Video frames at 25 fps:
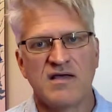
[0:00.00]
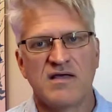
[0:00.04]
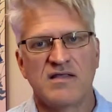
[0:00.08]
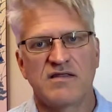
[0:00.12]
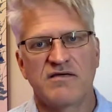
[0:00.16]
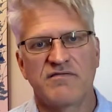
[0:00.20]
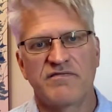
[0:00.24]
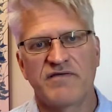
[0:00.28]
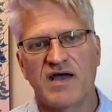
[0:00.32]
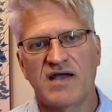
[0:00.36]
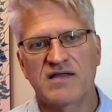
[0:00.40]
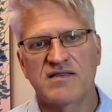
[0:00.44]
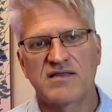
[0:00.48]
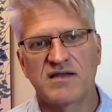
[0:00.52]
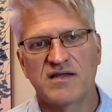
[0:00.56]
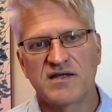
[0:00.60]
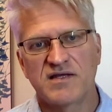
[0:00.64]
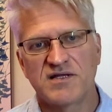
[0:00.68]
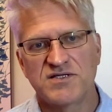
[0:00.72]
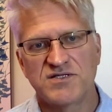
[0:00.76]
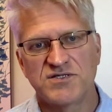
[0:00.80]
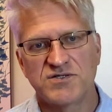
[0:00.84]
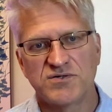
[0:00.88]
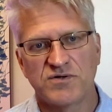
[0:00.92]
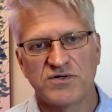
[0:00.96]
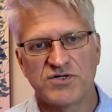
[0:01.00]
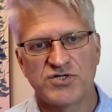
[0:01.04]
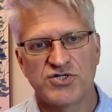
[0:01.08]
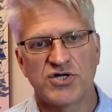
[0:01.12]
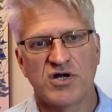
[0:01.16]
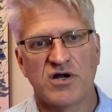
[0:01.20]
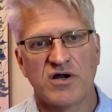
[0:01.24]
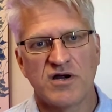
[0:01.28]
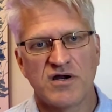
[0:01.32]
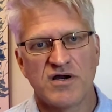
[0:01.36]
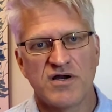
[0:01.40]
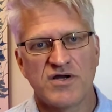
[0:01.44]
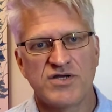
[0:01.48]
the fact that it can store
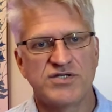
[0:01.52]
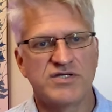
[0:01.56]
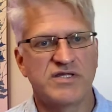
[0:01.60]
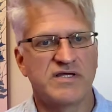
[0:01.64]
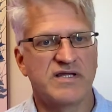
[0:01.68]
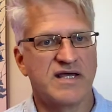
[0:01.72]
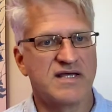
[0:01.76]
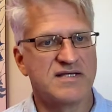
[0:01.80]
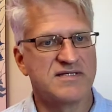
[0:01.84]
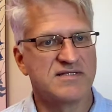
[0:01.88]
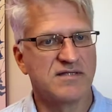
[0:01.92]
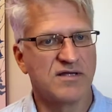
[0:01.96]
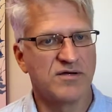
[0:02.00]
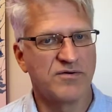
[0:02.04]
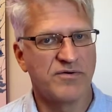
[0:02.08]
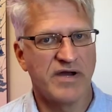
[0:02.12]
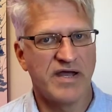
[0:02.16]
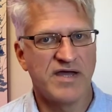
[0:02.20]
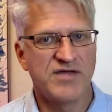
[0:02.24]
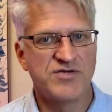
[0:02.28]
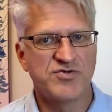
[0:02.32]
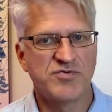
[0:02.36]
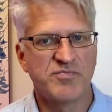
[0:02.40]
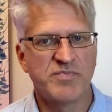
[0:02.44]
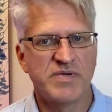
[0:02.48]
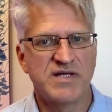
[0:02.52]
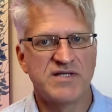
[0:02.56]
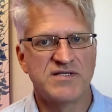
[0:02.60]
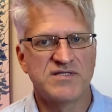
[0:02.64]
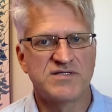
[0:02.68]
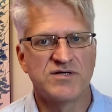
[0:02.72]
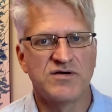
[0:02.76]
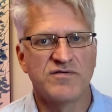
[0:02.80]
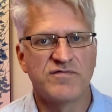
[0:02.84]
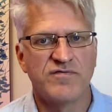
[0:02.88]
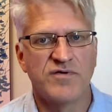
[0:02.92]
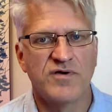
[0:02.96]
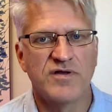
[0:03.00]
charge, that has lower entropy, and
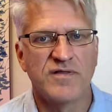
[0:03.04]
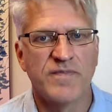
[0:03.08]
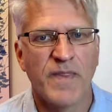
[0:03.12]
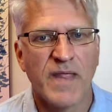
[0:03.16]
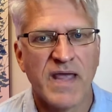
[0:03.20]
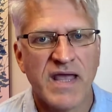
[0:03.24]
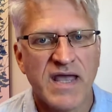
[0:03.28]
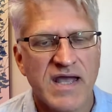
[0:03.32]
so forth,